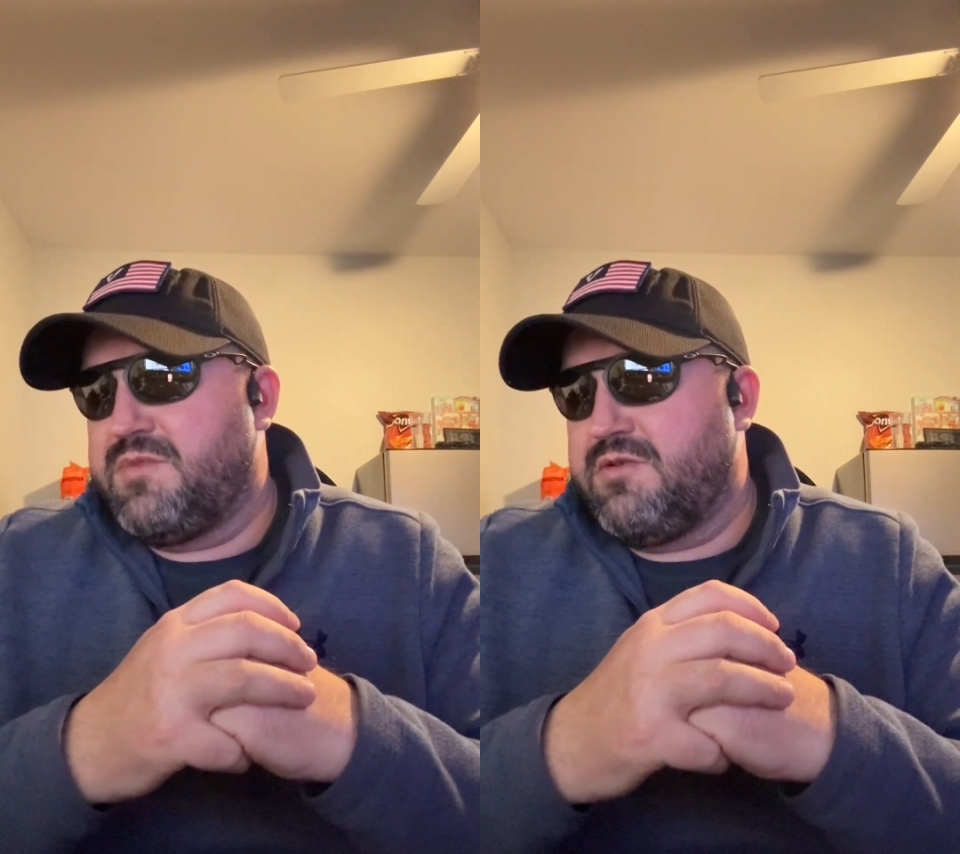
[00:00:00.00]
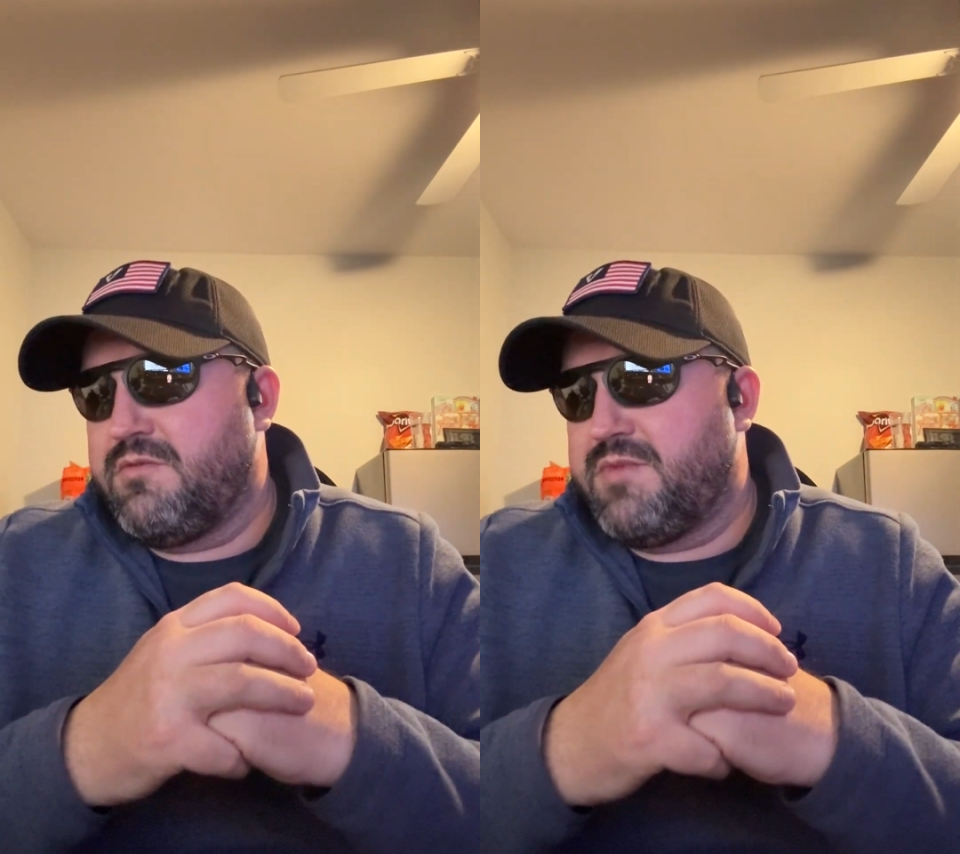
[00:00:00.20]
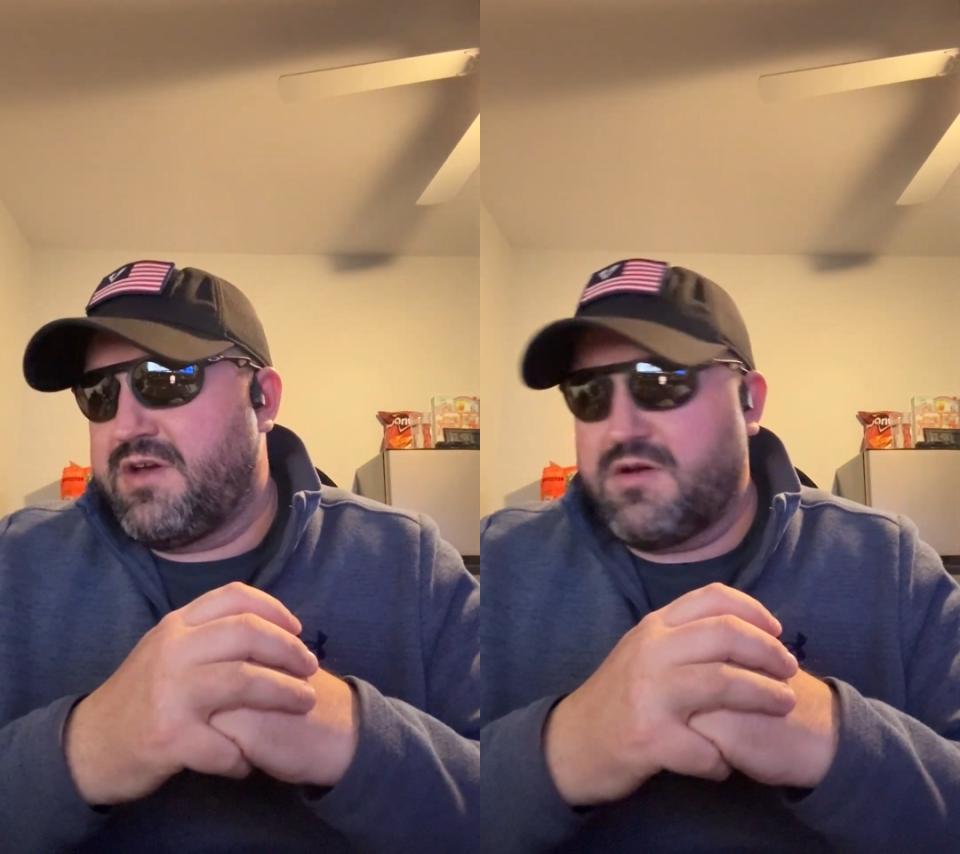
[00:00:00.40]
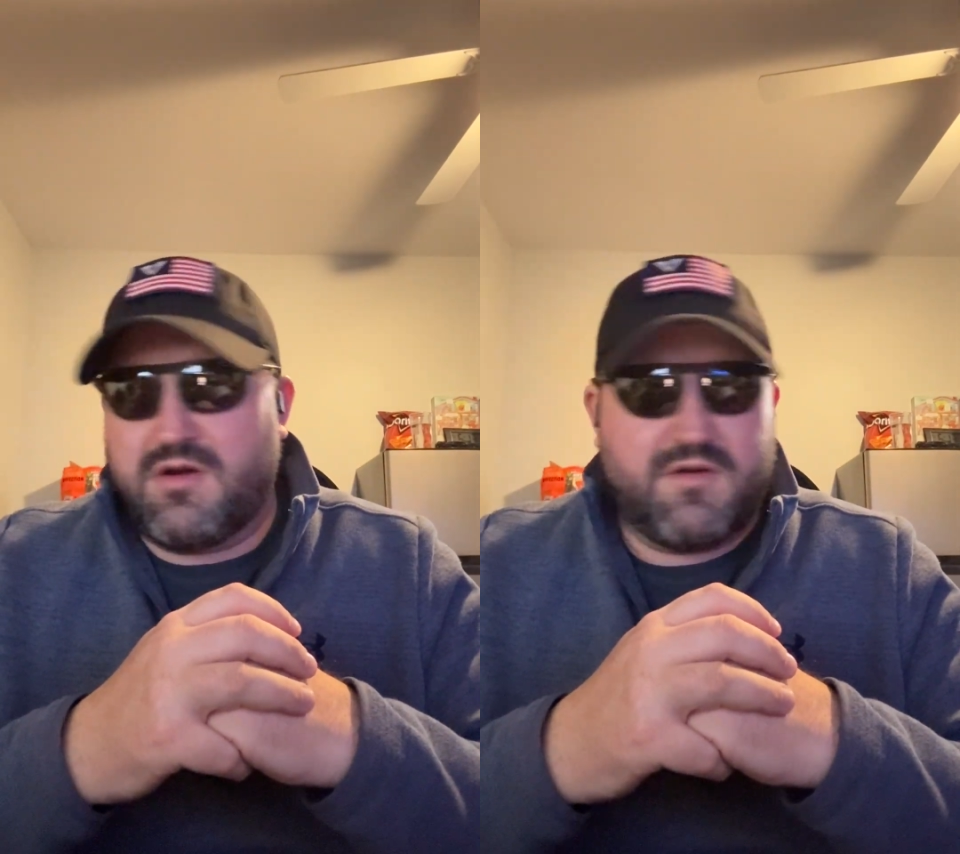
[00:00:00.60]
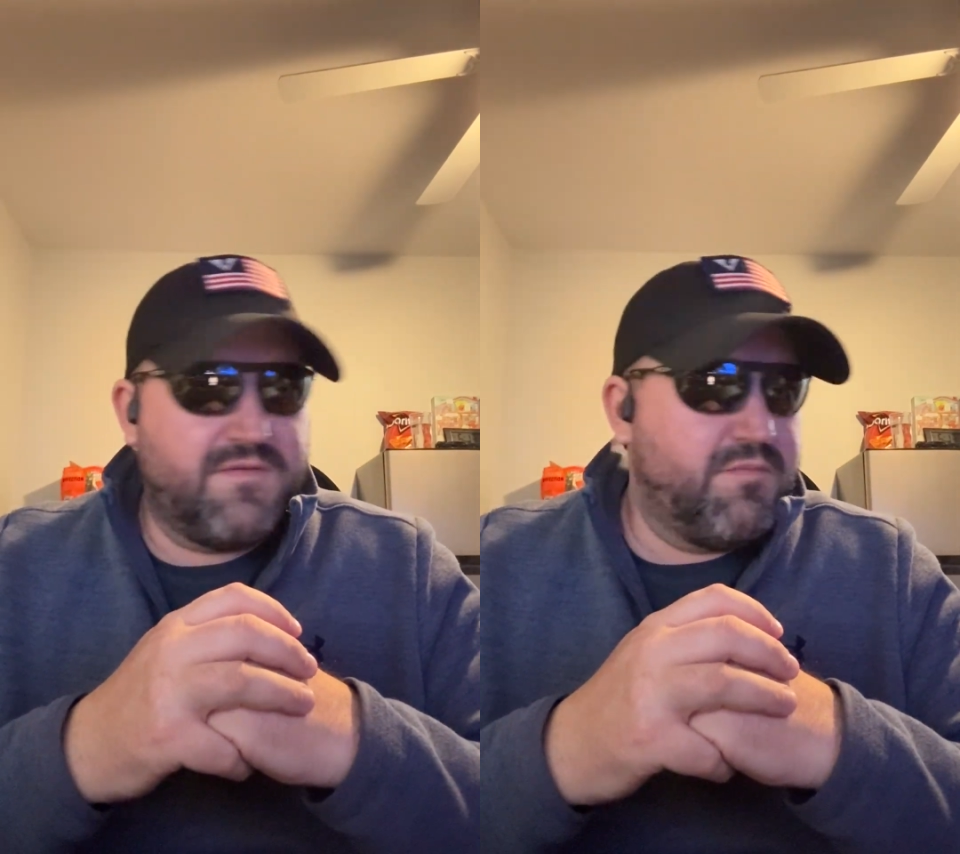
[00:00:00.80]
me with my
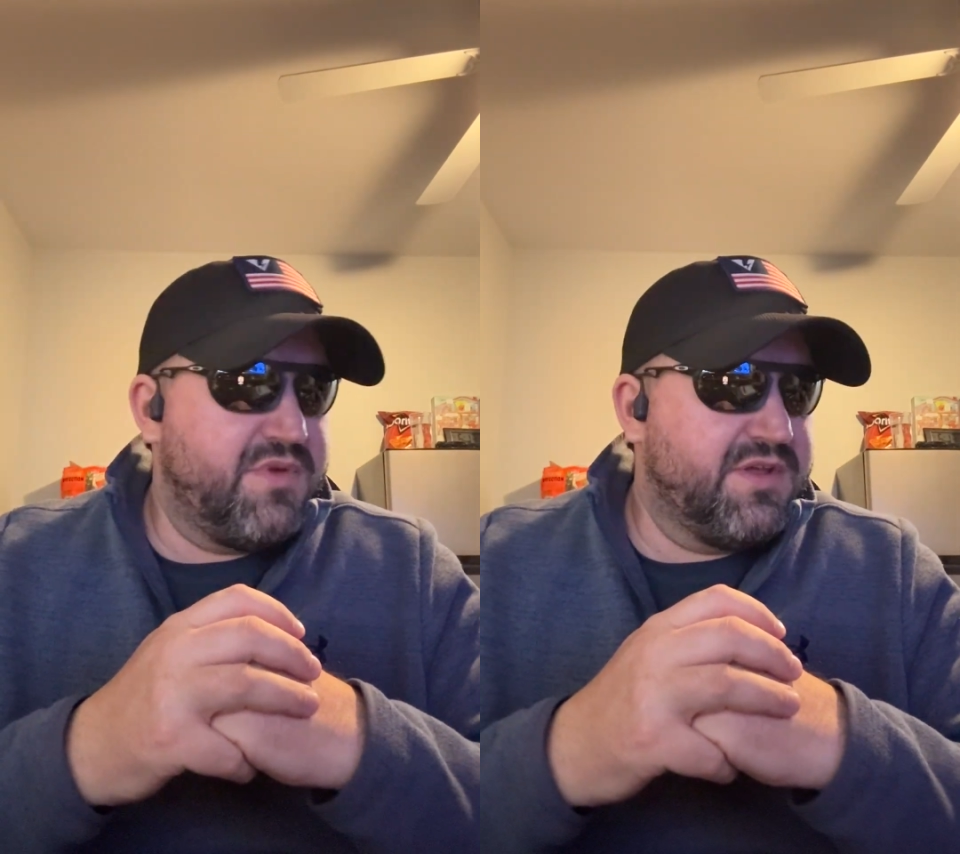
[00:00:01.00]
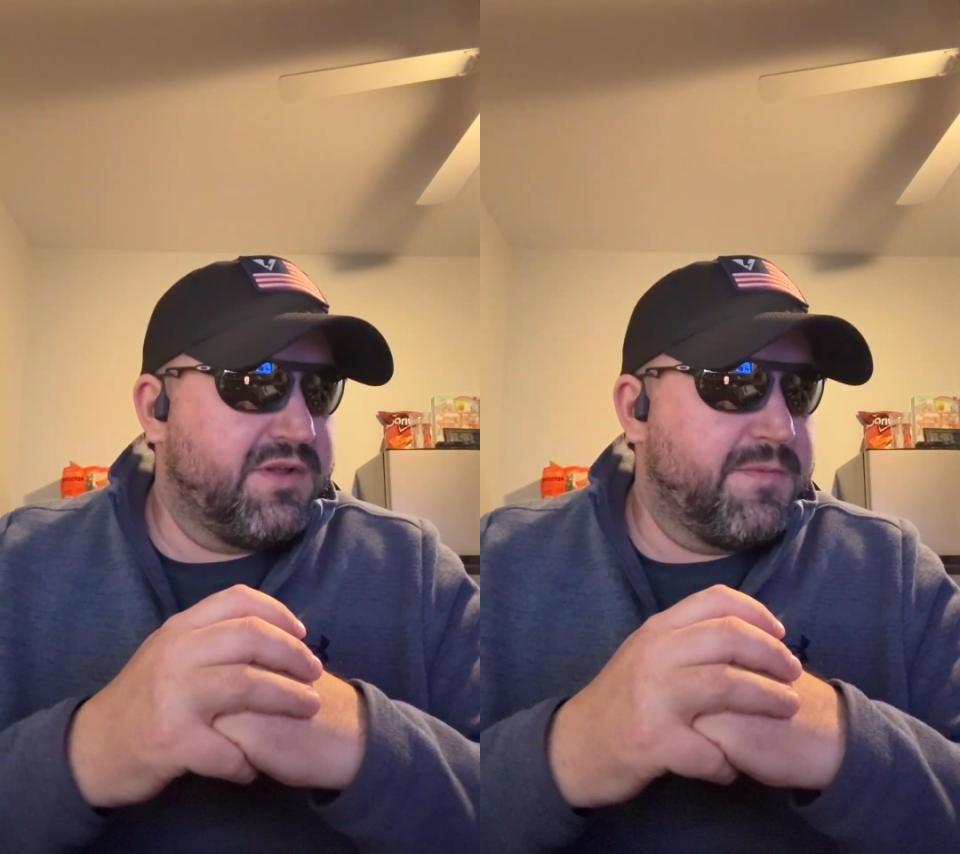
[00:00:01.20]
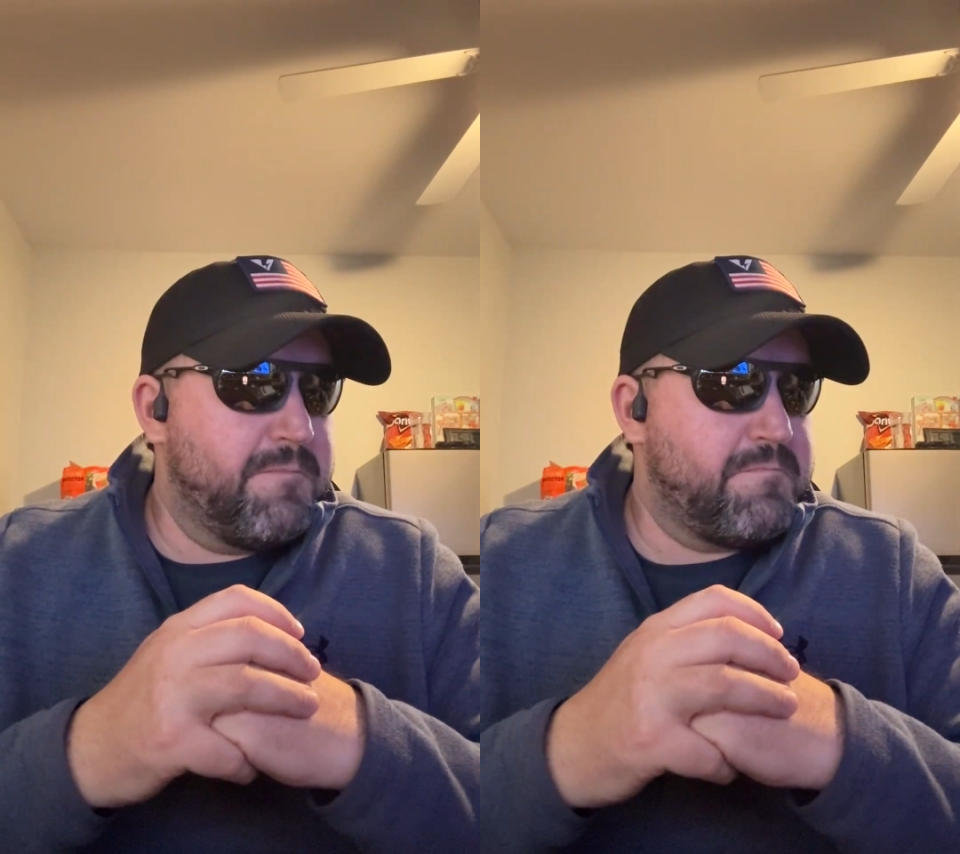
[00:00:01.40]
curved bill,